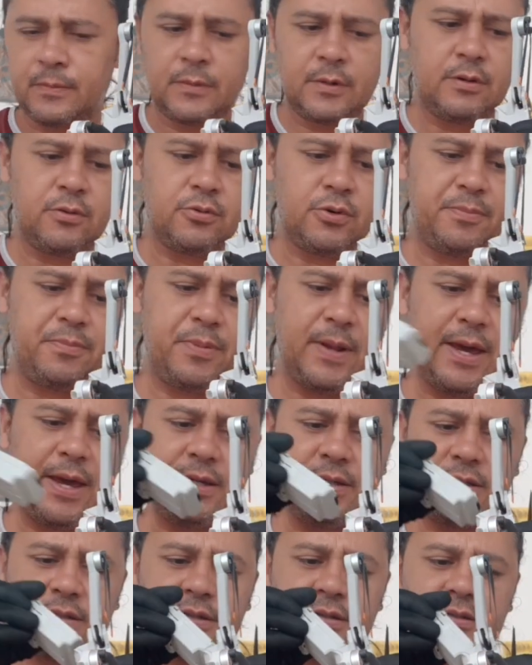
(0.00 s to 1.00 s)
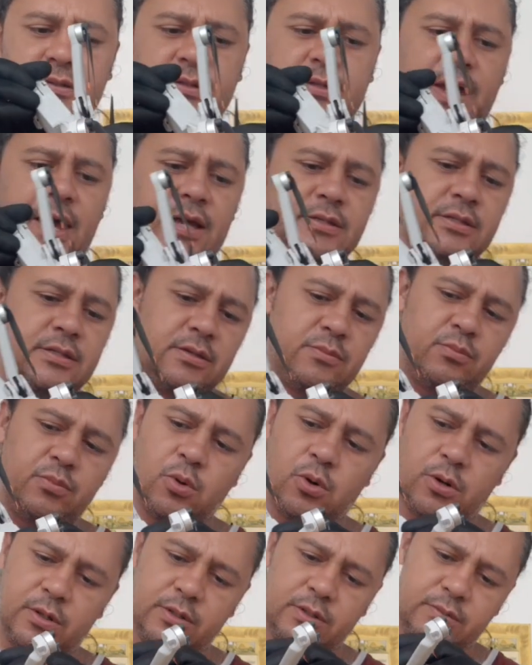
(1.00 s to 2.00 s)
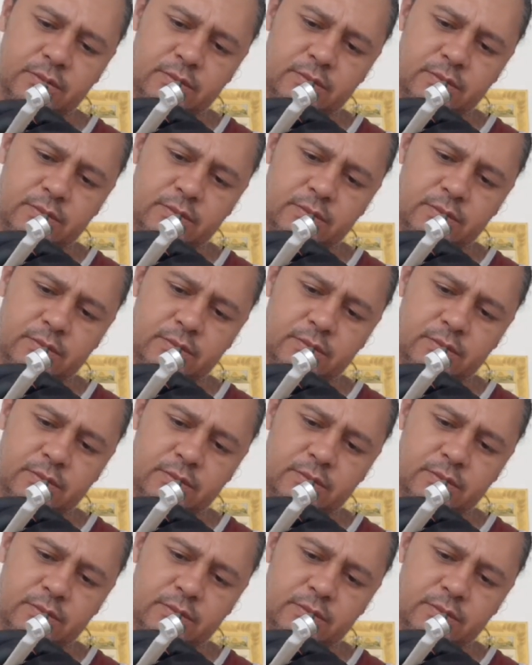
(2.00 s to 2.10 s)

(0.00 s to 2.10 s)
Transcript: replacing the ESC board.